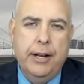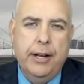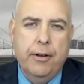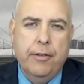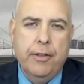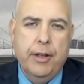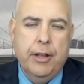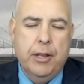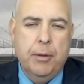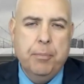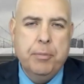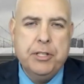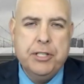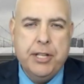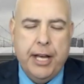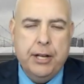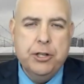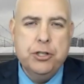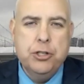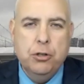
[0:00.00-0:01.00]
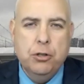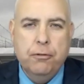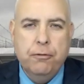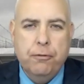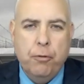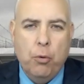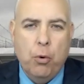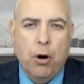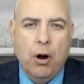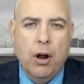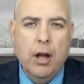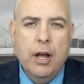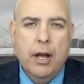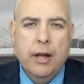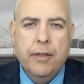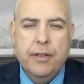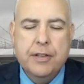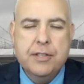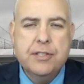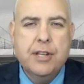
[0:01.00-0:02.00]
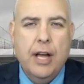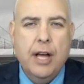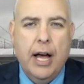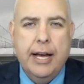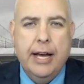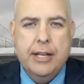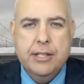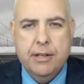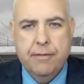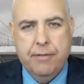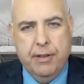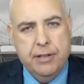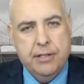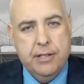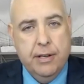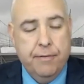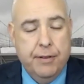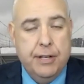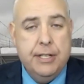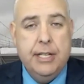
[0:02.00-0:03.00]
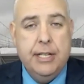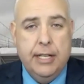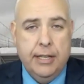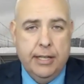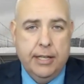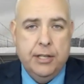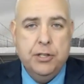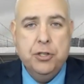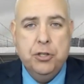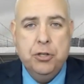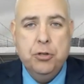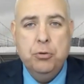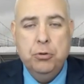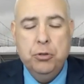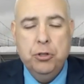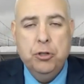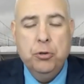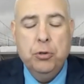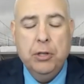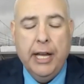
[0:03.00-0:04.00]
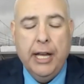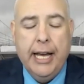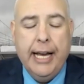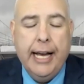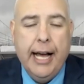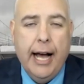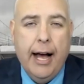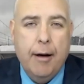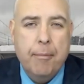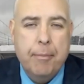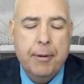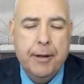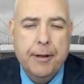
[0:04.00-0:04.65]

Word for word: here that the potential for the size of this, if indeed these two do link up.